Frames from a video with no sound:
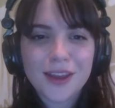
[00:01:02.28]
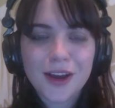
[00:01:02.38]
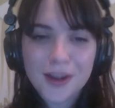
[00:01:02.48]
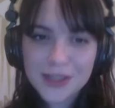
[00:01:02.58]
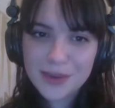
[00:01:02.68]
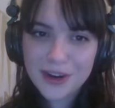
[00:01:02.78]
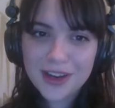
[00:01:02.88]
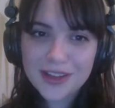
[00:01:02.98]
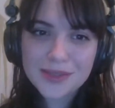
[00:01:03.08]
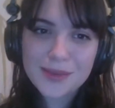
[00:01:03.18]
our
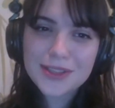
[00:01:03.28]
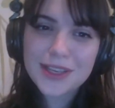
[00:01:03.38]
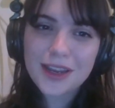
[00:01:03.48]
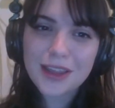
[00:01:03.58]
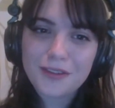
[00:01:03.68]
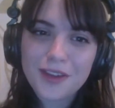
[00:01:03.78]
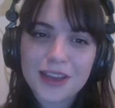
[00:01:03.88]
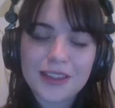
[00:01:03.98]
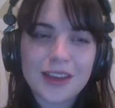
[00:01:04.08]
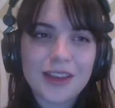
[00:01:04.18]
experience, maintaining the
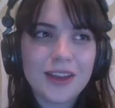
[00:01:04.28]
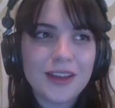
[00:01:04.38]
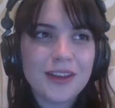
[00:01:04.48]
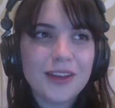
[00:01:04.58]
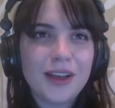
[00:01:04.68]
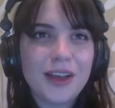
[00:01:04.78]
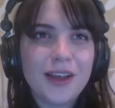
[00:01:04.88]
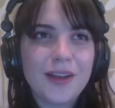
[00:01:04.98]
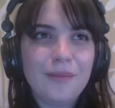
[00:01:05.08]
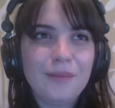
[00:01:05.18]
fact that
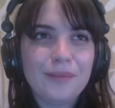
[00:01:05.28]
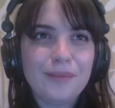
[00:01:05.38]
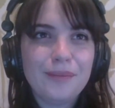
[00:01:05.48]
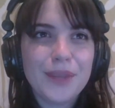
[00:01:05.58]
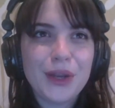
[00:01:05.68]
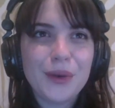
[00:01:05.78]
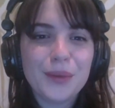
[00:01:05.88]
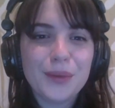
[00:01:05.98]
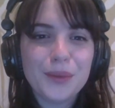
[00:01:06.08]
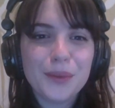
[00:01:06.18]
um, you know
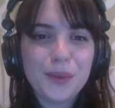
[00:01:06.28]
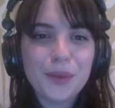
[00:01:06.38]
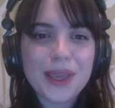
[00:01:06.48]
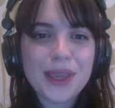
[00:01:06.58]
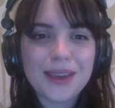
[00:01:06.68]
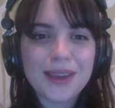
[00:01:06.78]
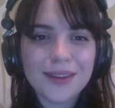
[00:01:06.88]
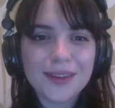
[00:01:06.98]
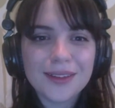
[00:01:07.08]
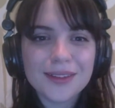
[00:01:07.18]
we
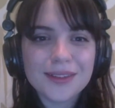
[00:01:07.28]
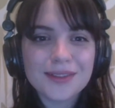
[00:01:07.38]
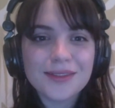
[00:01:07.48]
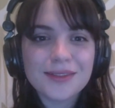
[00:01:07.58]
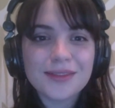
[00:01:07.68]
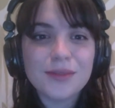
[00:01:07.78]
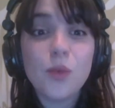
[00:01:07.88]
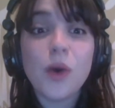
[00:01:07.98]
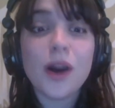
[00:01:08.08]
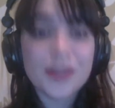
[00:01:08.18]

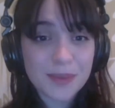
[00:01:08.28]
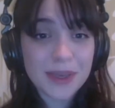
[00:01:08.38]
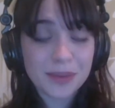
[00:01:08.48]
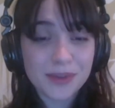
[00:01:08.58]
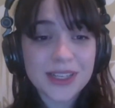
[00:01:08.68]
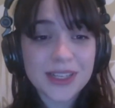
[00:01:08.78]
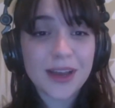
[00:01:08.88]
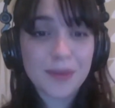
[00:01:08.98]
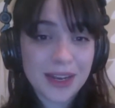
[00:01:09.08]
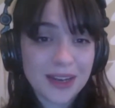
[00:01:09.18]
want people to
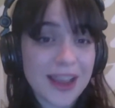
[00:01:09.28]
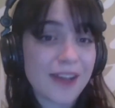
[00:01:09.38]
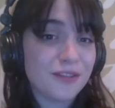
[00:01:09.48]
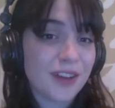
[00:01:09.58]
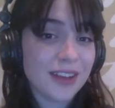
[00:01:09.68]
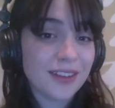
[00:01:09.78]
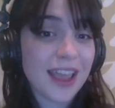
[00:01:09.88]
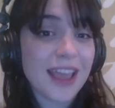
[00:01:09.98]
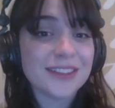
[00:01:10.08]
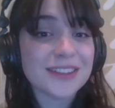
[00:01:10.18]
come in to have fun
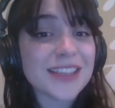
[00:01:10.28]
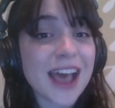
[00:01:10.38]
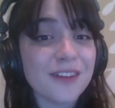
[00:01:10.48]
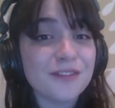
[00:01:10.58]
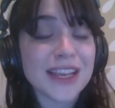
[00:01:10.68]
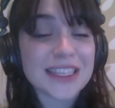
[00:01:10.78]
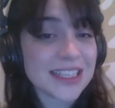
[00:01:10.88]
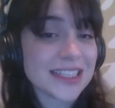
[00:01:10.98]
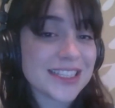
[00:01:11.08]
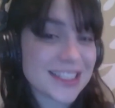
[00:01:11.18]
and to have nice
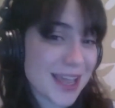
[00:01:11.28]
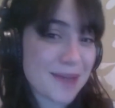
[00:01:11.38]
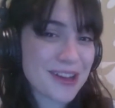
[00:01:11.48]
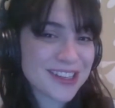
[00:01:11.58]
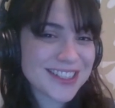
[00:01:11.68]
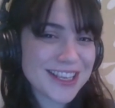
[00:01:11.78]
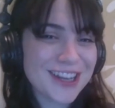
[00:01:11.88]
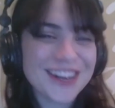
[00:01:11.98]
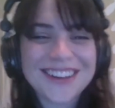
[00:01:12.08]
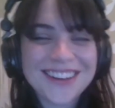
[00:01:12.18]
things to say about us
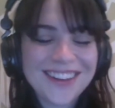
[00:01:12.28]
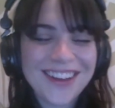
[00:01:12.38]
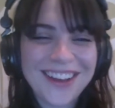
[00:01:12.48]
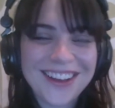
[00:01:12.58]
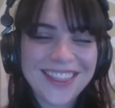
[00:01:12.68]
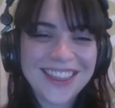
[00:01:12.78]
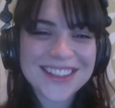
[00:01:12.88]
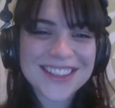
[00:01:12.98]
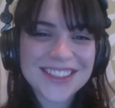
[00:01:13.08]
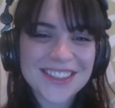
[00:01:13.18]
later. Uh,
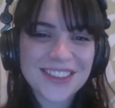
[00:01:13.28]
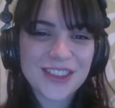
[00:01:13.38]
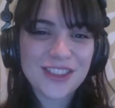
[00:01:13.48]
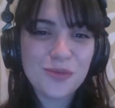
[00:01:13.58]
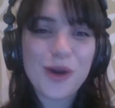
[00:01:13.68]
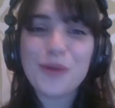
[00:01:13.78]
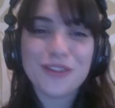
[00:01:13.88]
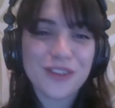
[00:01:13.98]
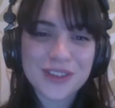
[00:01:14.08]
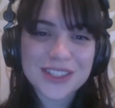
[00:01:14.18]
that's what we're
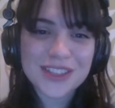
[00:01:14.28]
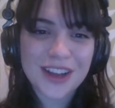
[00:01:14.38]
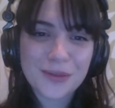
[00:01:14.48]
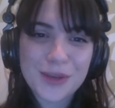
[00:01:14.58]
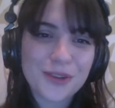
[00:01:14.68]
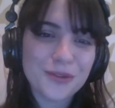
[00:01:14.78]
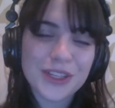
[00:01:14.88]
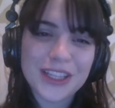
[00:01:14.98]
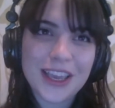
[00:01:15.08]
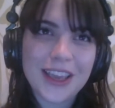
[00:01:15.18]
focused on, and we don't
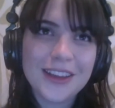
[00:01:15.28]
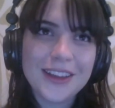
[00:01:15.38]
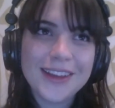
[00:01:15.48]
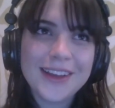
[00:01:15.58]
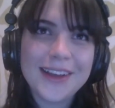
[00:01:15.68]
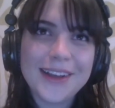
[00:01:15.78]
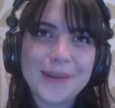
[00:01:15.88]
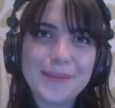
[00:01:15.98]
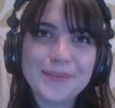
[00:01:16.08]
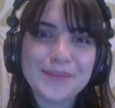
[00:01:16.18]
really.
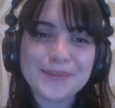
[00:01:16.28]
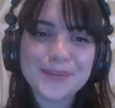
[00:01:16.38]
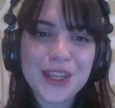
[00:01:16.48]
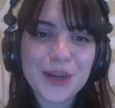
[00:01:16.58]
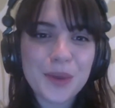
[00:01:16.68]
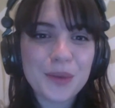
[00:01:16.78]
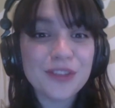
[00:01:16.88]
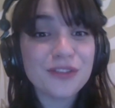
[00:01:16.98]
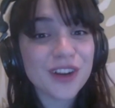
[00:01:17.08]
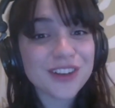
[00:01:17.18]
Um, you know, we were
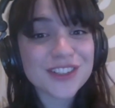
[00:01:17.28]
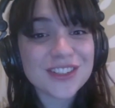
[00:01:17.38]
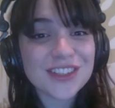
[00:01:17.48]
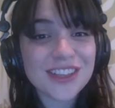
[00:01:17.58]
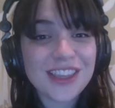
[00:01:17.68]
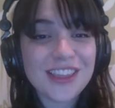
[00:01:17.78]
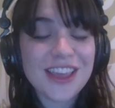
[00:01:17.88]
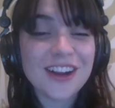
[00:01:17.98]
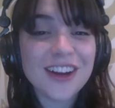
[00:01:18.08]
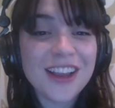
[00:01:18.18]
the first in
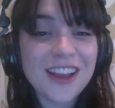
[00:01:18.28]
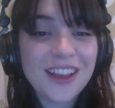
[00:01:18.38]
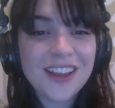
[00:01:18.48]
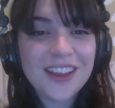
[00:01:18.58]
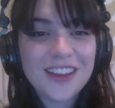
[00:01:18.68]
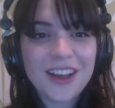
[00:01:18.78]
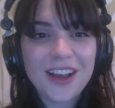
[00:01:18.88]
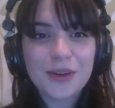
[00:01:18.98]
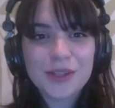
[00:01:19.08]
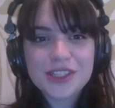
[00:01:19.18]
the area,
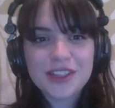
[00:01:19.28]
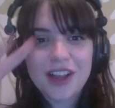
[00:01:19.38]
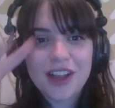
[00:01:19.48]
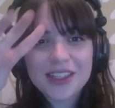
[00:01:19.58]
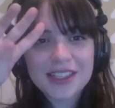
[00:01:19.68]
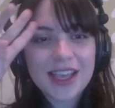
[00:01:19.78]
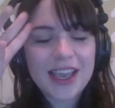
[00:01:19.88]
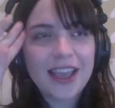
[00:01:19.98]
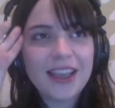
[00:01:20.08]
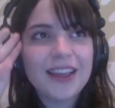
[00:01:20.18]
uh, which is a lot to
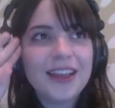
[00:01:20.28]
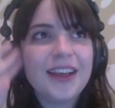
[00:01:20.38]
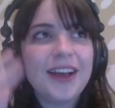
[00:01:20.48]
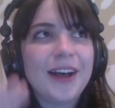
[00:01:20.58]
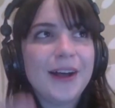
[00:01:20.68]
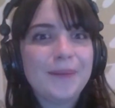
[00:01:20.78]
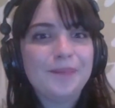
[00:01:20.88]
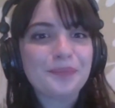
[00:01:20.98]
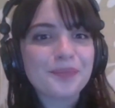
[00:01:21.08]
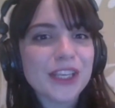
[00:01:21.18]
say.
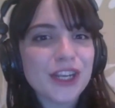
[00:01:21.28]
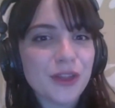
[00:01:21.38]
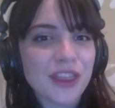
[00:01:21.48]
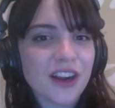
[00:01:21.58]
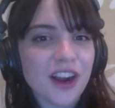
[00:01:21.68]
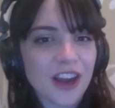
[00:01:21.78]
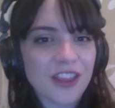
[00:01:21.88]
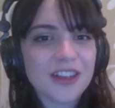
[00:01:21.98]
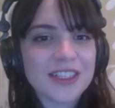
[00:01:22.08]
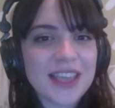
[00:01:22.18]
Um, you know, there are
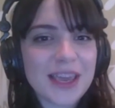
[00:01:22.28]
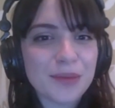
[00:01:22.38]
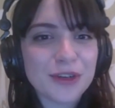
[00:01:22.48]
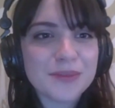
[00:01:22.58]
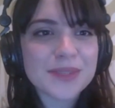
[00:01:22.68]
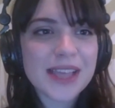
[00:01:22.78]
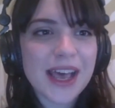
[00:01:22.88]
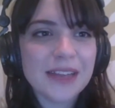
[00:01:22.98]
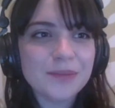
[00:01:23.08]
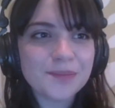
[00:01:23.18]
other escape rooms
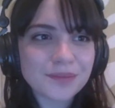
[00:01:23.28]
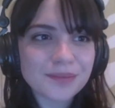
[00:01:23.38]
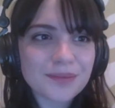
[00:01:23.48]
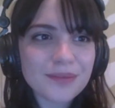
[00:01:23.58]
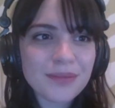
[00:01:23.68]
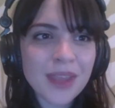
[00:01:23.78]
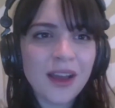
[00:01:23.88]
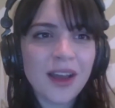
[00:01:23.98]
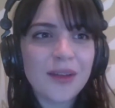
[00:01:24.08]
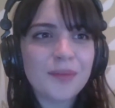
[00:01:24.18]
that
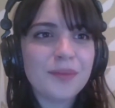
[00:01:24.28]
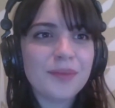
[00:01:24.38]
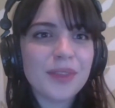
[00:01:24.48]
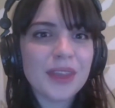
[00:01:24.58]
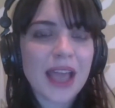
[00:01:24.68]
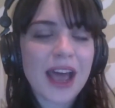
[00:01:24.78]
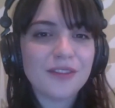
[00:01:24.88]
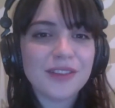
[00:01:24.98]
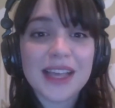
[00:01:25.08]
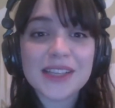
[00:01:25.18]
um,
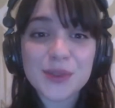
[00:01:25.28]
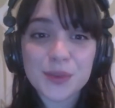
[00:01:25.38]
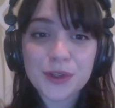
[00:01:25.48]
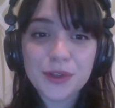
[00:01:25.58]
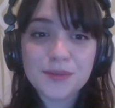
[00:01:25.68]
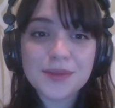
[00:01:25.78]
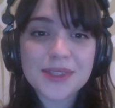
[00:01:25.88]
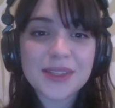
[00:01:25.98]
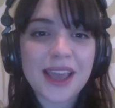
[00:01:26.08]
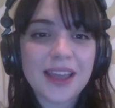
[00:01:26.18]
have less
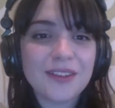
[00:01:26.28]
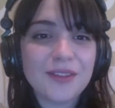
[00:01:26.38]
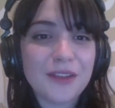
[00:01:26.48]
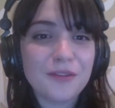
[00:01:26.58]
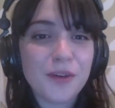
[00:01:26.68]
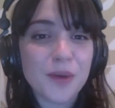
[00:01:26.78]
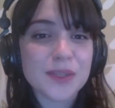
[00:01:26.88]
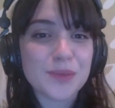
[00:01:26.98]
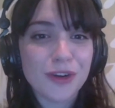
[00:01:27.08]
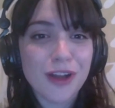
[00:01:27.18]
rooms and and
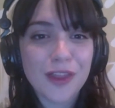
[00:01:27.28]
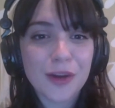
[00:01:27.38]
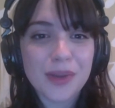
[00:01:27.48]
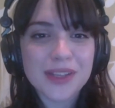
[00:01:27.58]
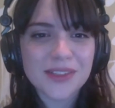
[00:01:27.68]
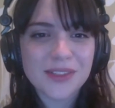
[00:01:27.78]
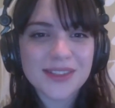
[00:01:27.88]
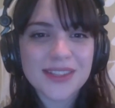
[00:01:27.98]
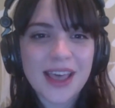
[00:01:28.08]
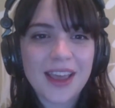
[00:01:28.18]
focus more on their
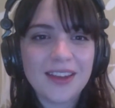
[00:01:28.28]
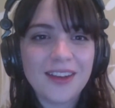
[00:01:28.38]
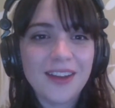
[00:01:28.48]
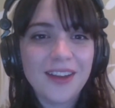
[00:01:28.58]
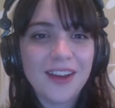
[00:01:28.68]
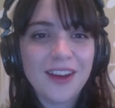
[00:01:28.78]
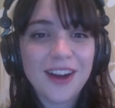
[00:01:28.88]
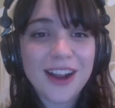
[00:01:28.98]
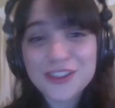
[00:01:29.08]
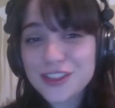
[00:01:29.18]
puzzles and
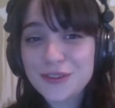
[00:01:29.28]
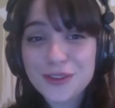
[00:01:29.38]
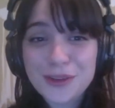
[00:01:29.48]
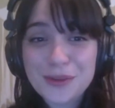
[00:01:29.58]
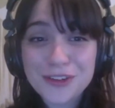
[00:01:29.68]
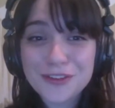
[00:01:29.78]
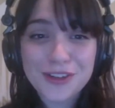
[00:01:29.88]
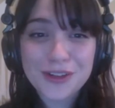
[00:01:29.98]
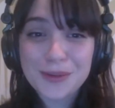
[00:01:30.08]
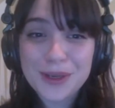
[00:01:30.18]
are actually really
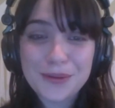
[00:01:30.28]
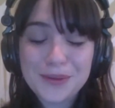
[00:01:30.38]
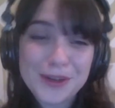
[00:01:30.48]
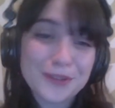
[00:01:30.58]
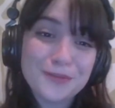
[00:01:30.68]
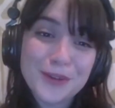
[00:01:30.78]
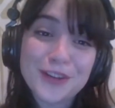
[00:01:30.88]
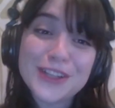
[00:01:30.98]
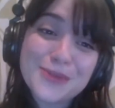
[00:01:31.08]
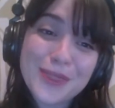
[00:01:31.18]
wonderful and we we're we're
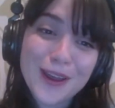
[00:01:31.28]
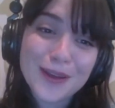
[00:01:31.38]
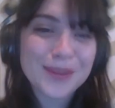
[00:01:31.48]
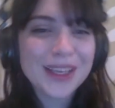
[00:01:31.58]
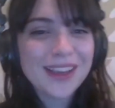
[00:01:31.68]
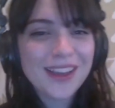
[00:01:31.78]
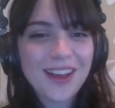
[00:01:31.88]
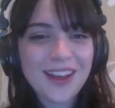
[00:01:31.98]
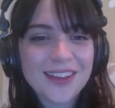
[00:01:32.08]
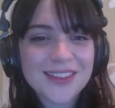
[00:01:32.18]
friends with them
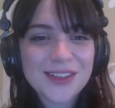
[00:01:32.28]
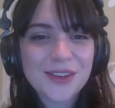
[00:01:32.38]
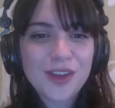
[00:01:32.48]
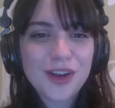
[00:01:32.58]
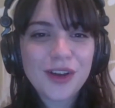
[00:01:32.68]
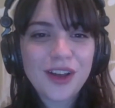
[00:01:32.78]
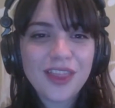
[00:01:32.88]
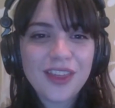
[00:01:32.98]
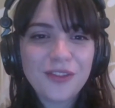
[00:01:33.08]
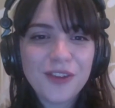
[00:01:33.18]
uh, so you know
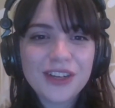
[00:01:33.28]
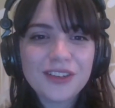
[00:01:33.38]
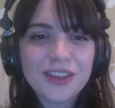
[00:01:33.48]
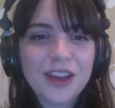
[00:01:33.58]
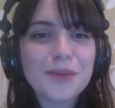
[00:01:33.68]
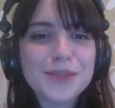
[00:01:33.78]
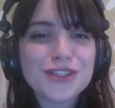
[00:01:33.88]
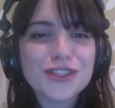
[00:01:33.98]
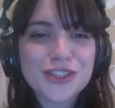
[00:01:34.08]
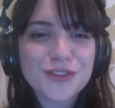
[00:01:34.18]
the friend the
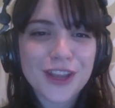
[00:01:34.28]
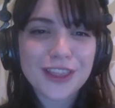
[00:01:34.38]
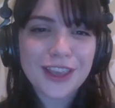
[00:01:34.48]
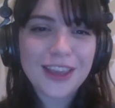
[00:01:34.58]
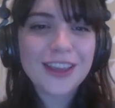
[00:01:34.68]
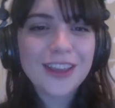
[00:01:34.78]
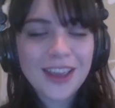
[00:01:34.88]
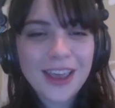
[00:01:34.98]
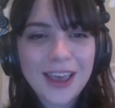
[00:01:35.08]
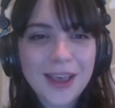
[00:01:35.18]
competition is friendly
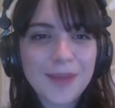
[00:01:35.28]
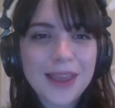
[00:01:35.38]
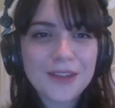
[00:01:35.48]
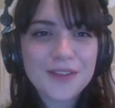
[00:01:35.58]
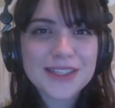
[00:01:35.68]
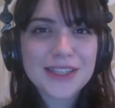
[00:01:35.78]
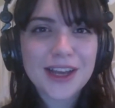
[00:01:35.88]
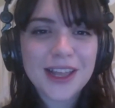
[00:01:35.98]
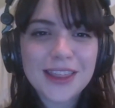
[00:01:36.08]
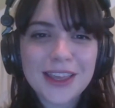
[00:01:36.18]
um, and if it's
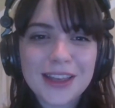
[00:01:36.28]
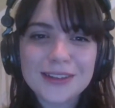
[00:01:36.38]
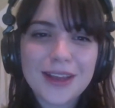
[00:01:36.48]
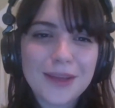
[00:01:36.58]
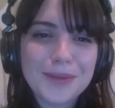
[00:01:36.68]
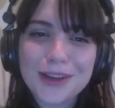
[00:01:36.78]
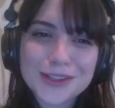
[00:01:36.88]
not then i'm not